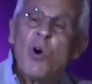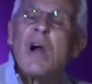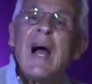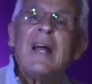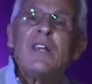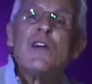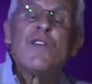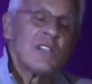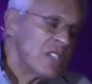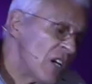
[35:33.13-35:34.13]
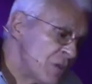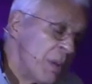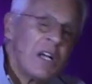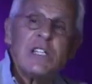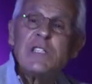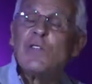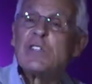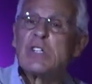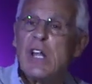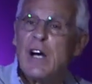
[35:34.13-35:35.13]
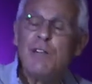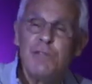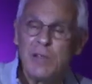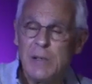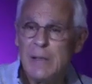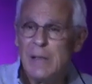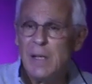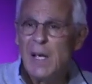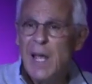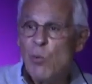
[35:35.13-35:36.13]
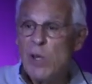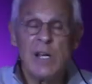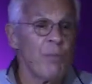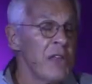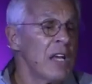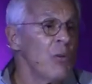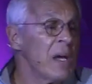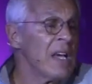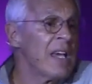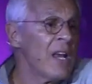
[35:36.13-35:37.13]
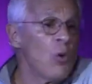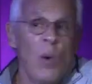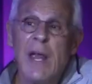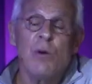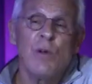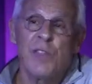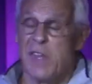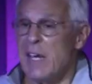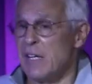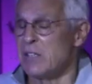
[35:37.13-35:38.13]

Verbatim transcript: highly of ourselves because of his love, and we end up thinking we can get away with things.